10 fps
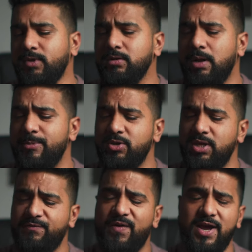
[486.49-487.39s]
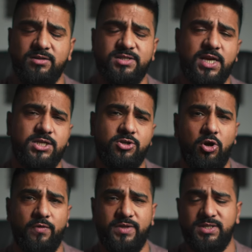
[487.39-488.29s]
Coming to the final section
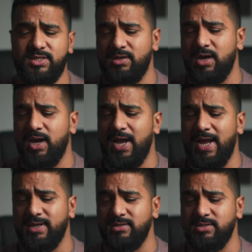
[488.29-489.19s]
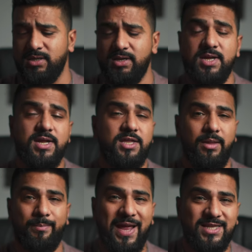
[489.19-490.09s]
of this cigar and uh,
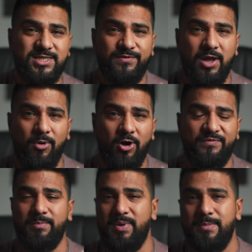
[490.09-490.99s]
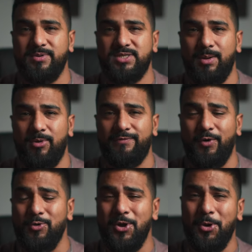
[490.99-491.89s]
the bands have come off, the papers come off.
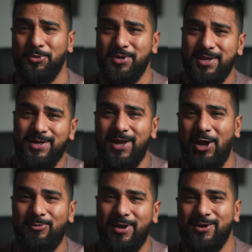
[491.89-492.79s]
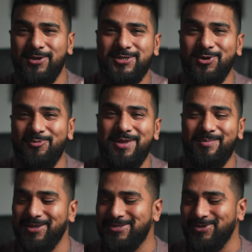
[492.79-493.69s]
Oh no, how am I going to show
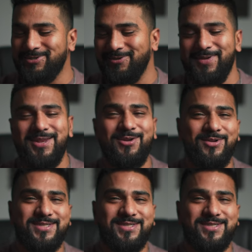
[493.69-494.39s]
people on social media what